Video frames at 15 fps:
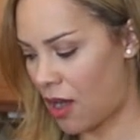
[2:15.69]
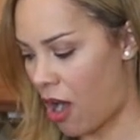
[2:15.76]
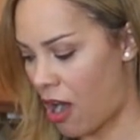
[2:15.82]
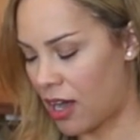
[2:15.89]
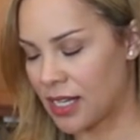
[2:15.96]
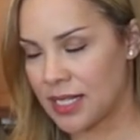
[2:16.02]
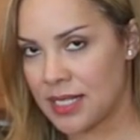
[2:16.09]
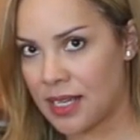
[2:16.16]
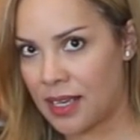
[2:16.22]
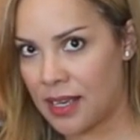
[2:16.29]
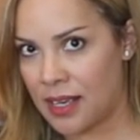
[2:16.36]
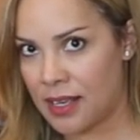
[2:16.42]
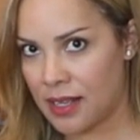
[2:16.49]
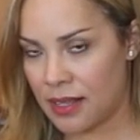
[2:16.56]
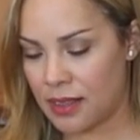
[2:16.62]
on
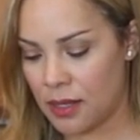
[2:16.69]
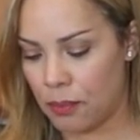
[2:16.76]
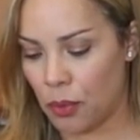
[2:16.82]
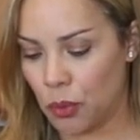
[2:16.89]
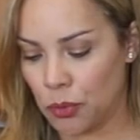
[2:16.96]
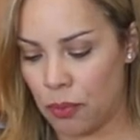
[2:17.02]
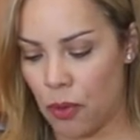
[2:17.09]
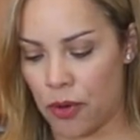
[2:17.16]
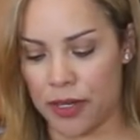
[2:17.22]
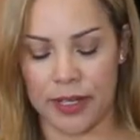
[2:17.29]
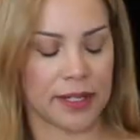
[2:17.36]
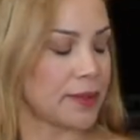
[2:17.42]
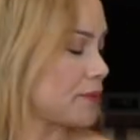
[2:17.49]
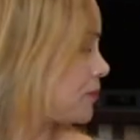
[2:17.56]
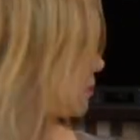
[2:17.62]
the pulled pork.